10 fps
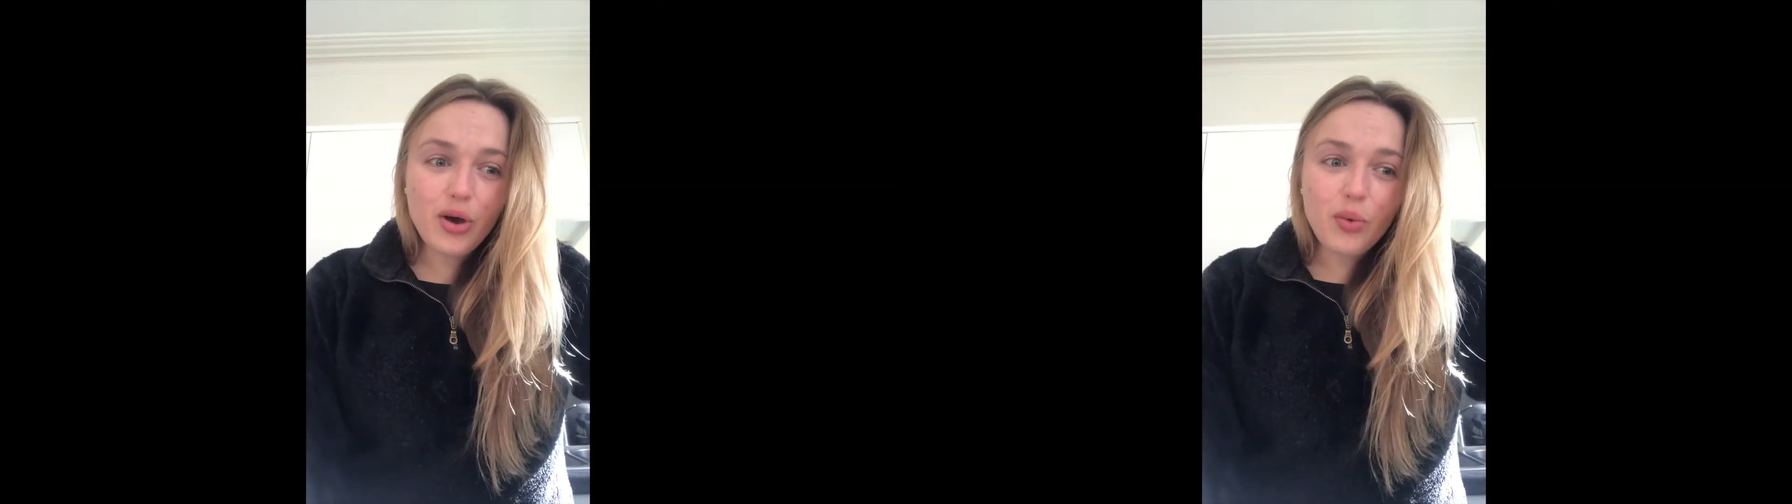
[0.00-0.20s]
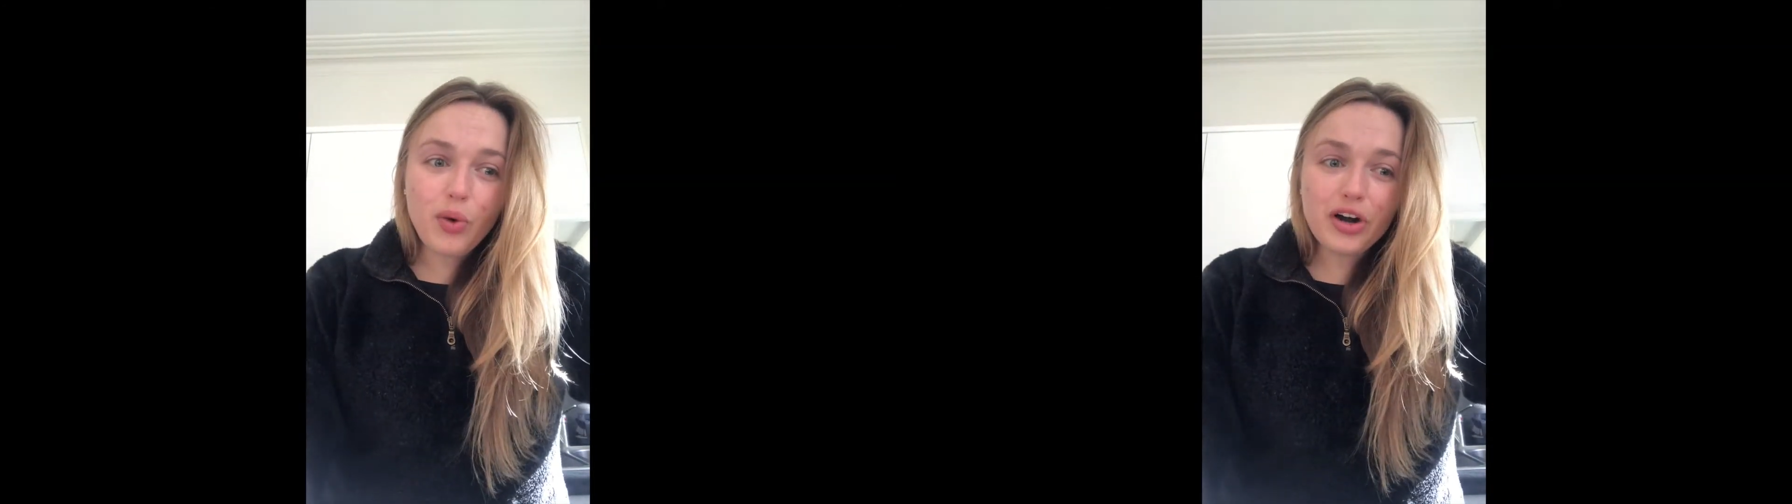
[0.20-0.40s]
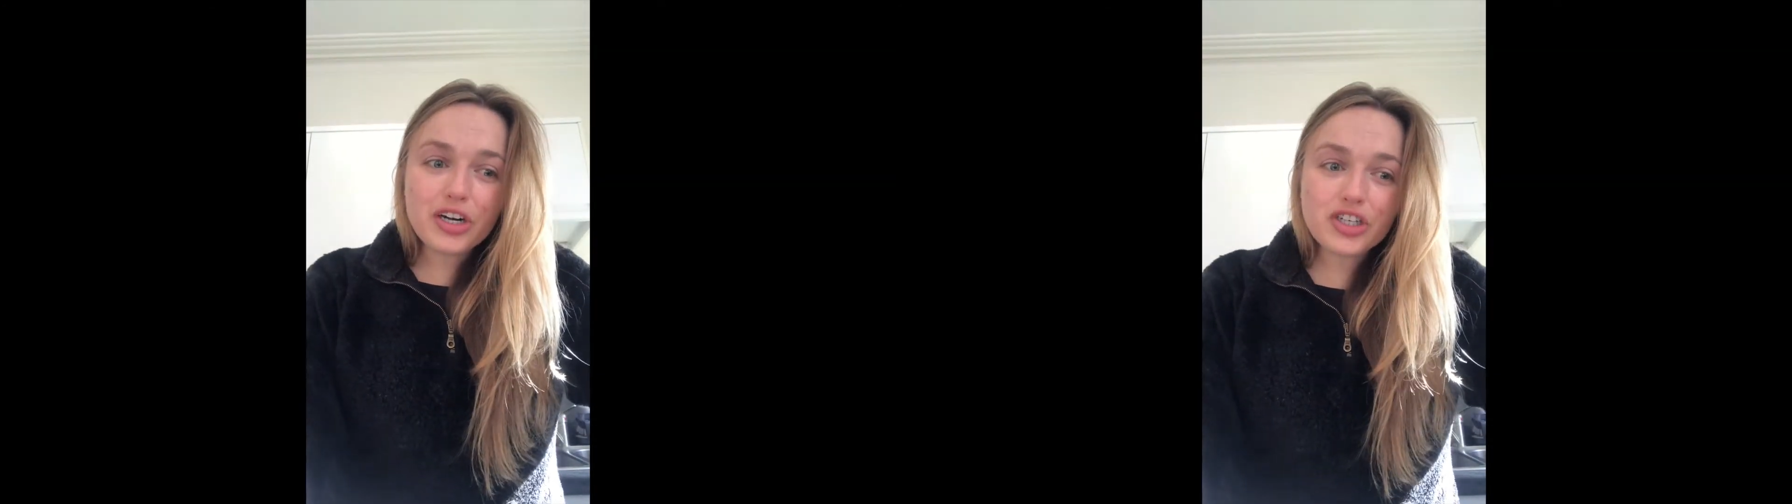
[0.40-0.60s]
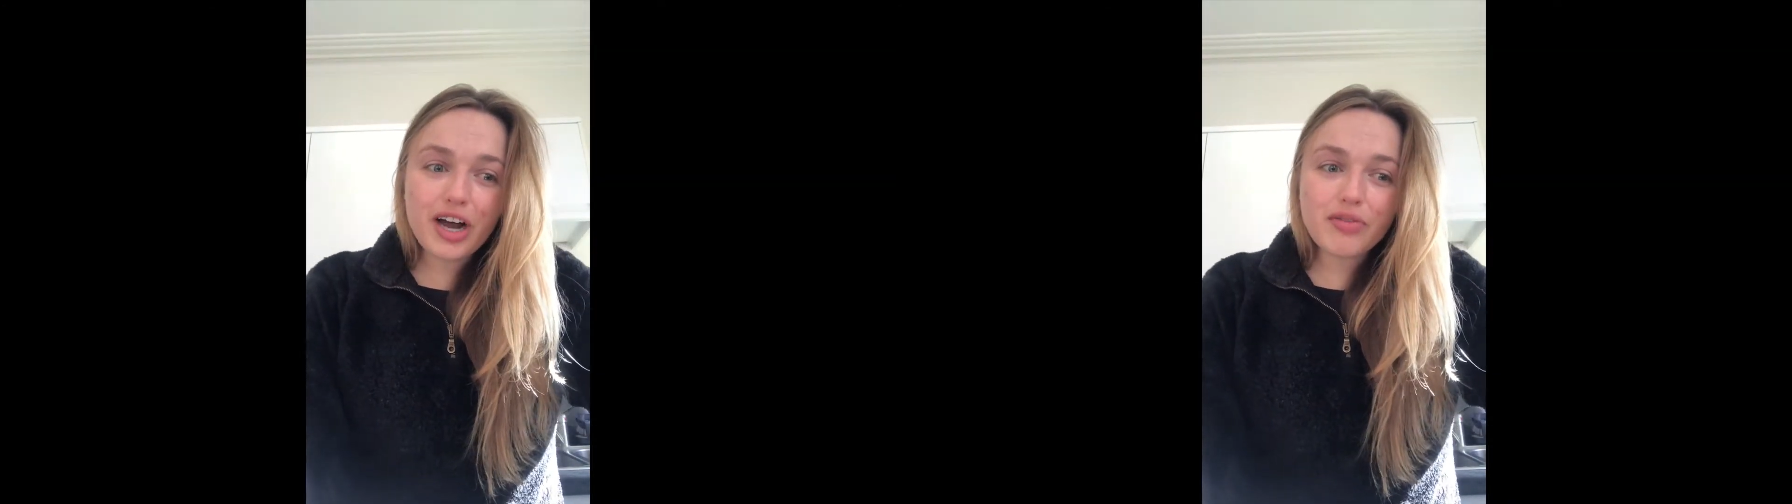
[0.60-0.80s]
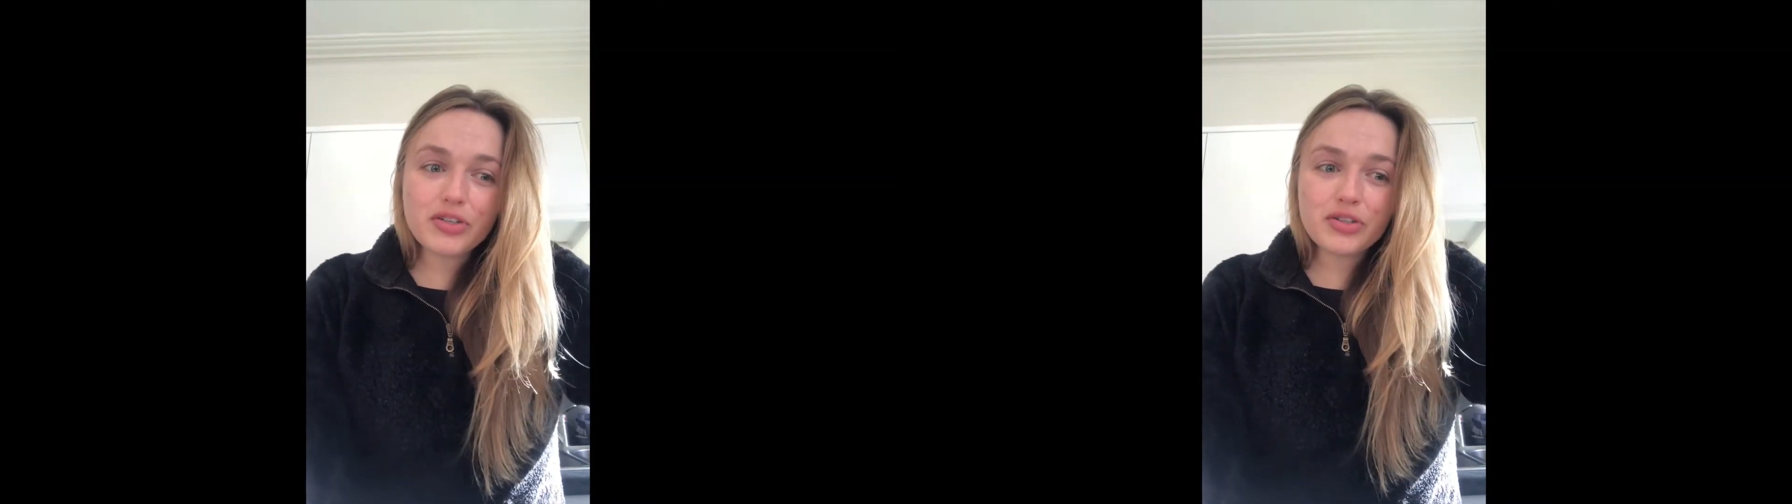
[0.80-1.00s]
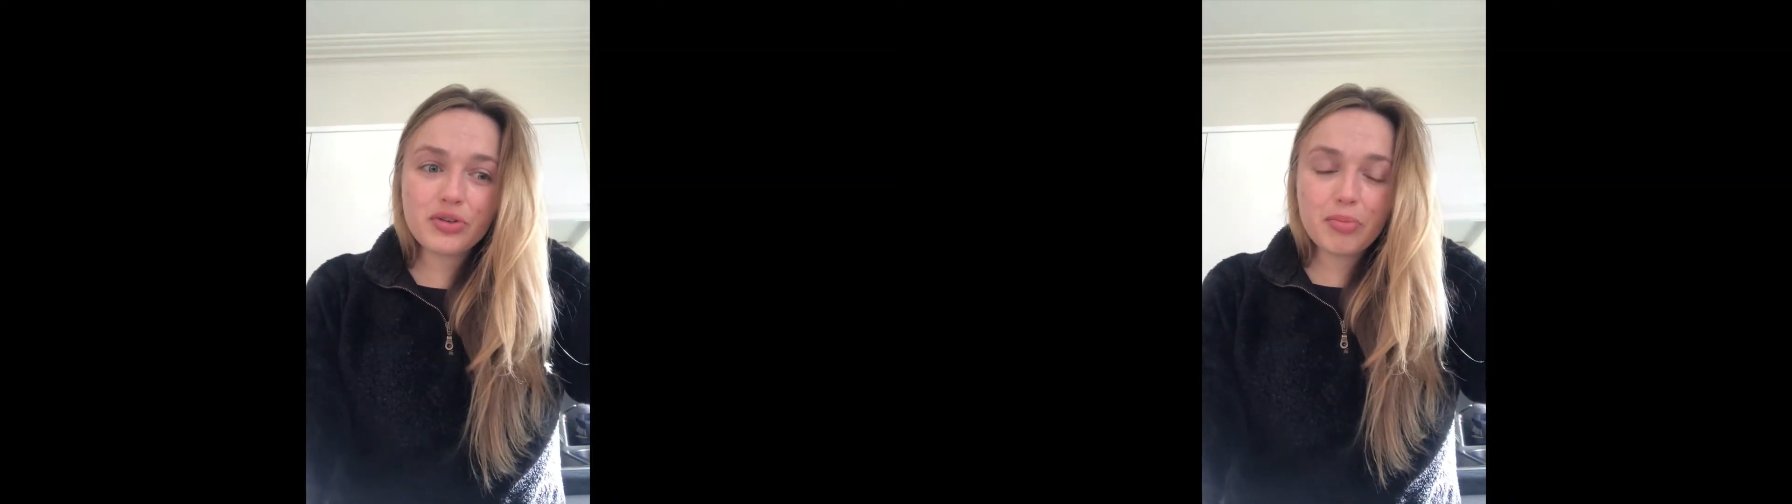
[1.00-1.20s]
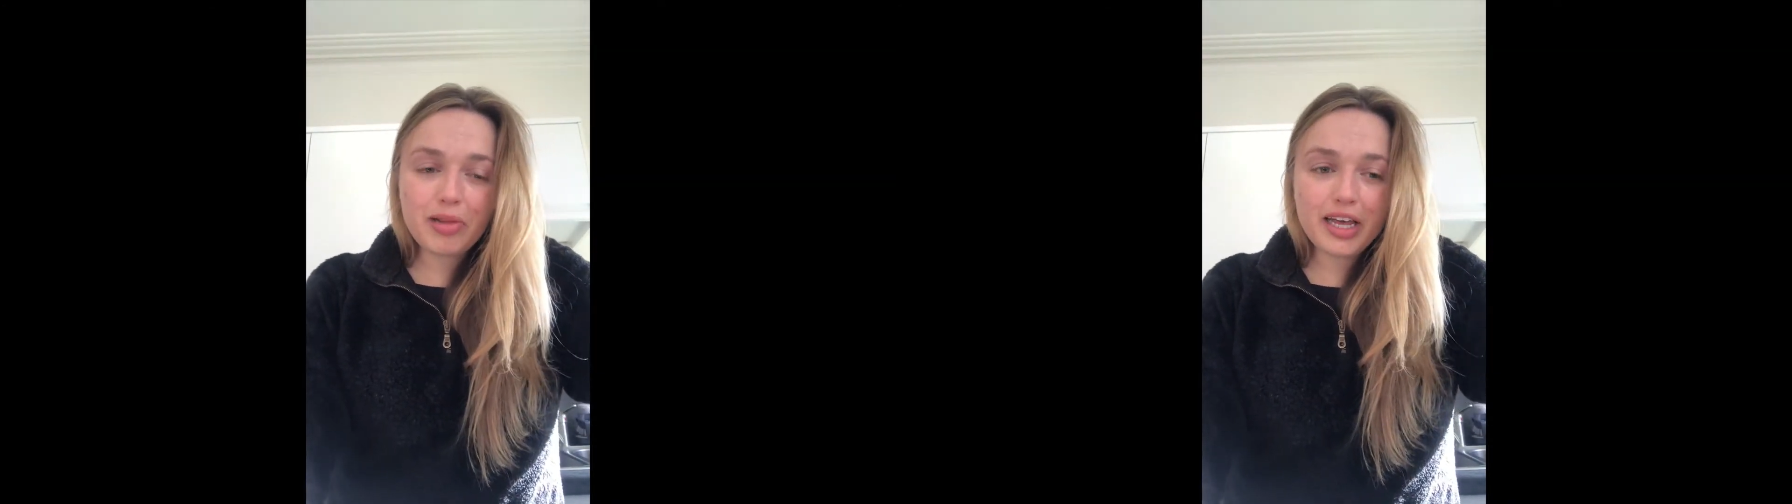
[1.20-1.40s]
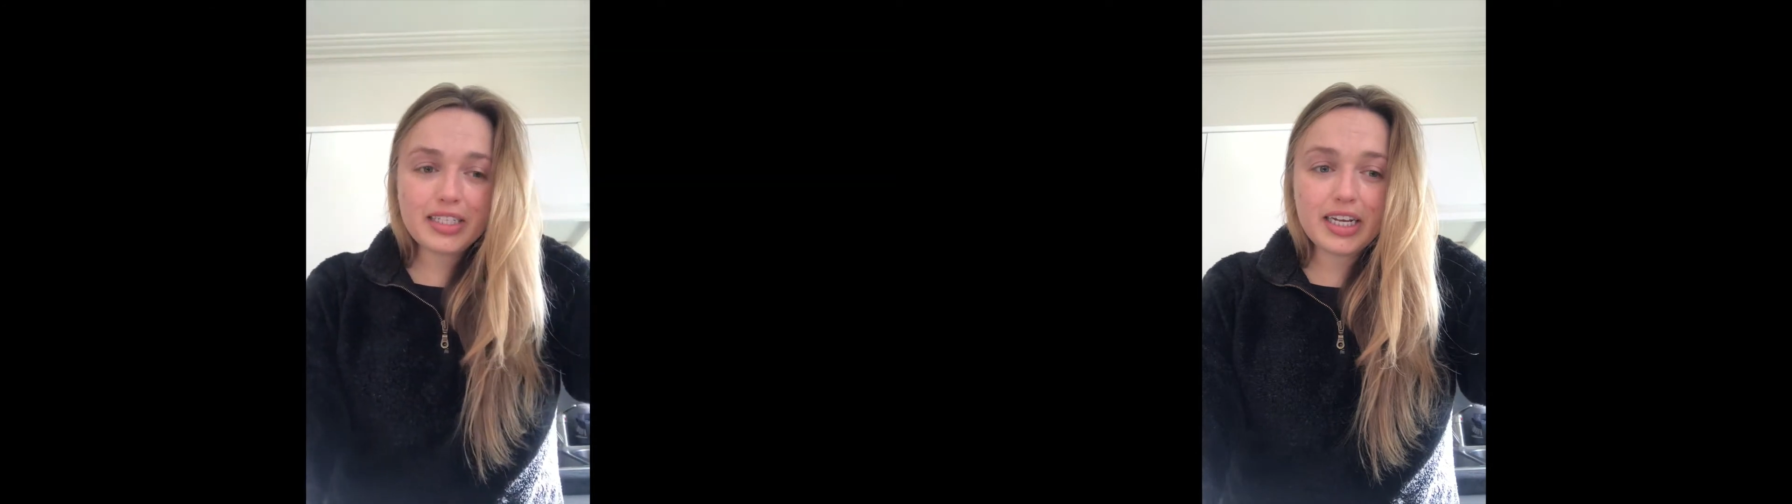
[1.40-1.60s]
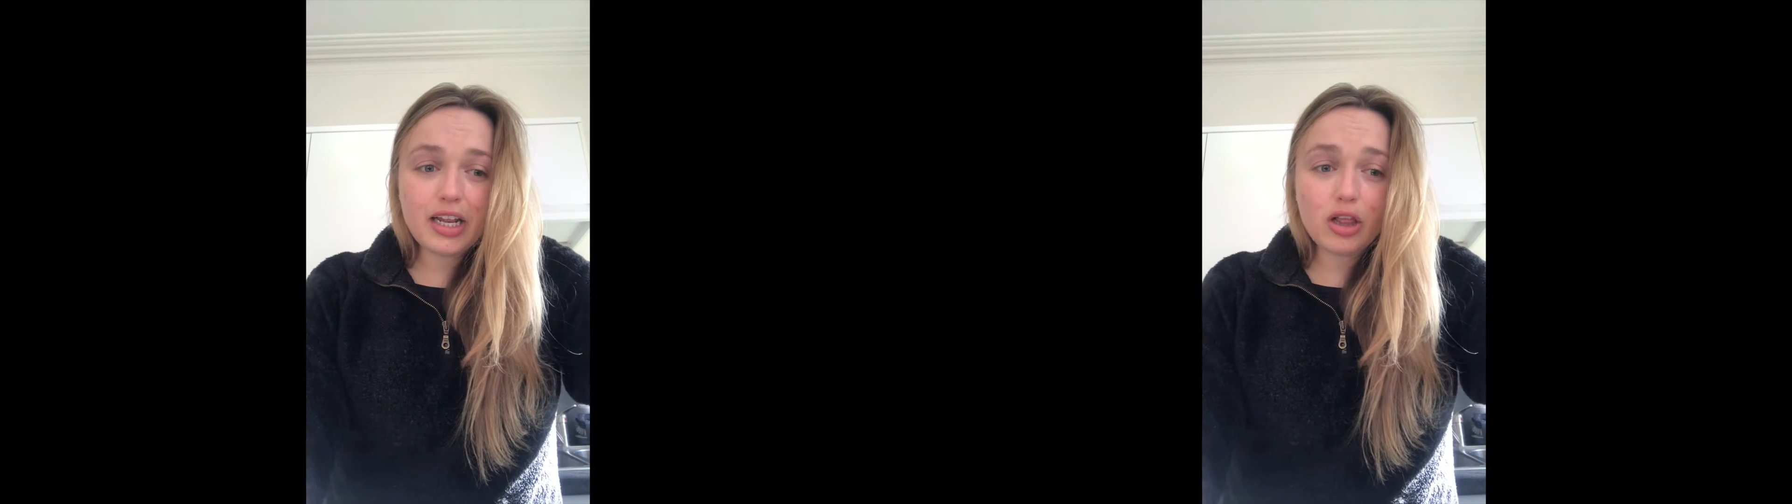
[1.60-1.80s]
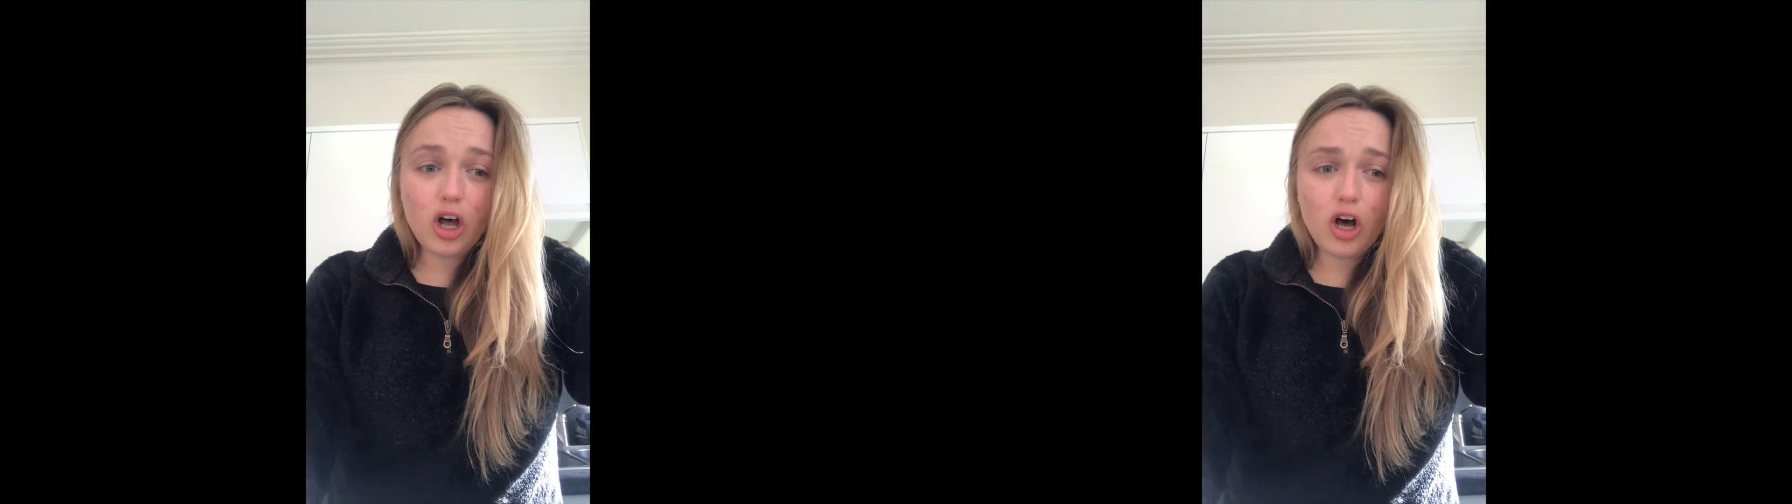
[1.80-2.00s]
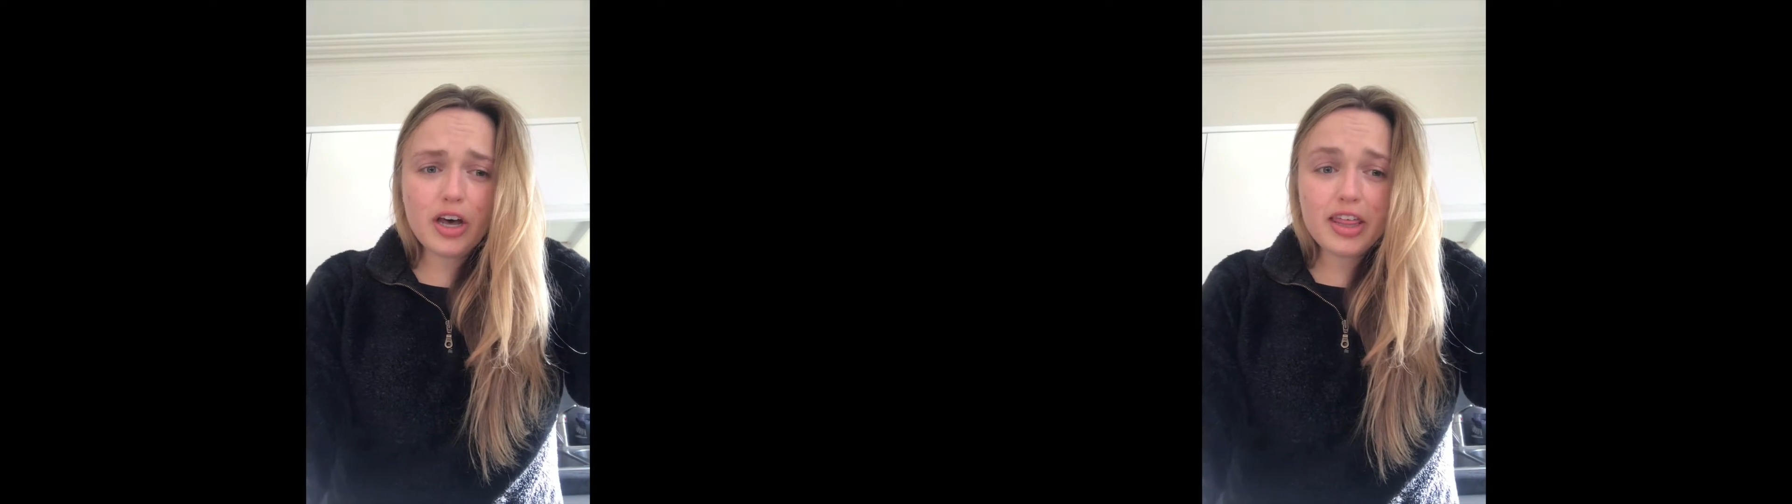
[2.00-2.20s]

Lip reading: Water travels through the plant in long,